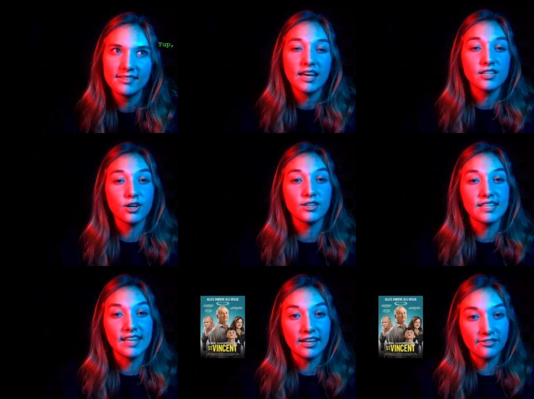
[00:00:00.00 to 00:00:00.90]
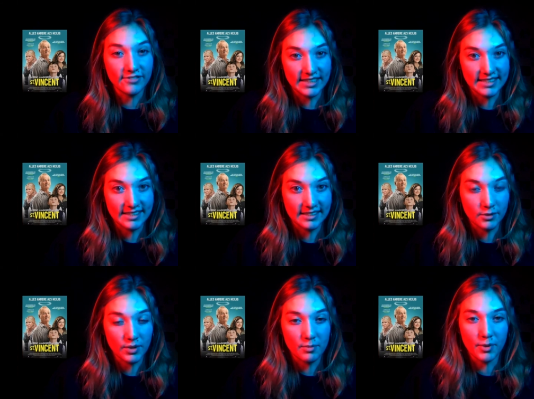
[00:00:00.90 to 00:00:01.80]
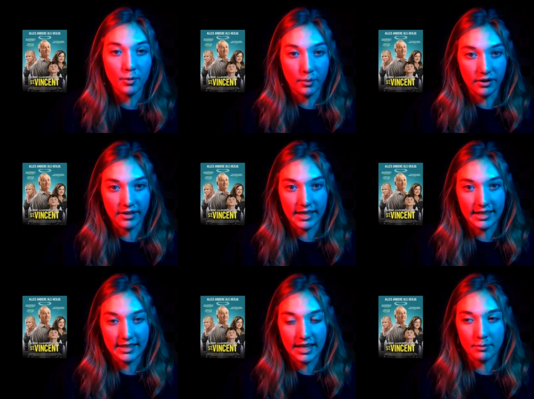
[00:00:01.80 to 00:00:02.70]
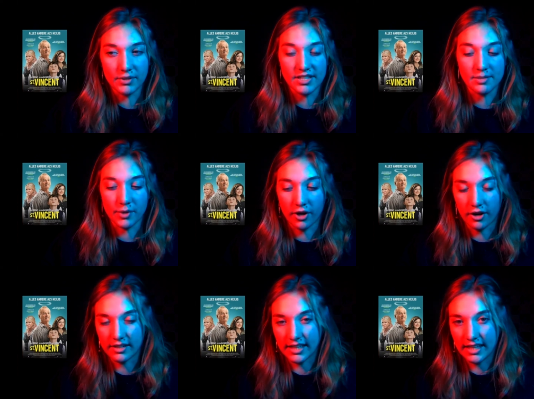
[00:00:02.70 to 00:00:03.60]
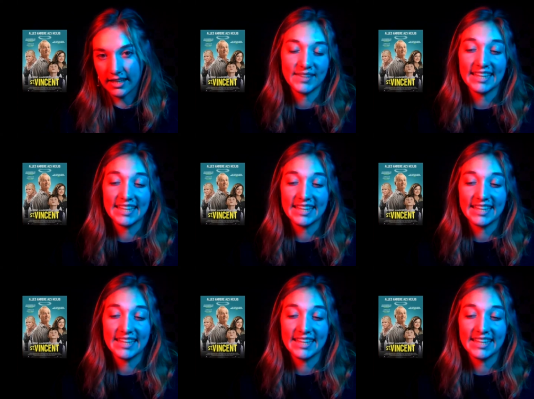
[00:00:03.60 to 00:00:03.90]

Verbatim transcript: It's called St. Vincent with Bill Murray and Melissa McCarthy.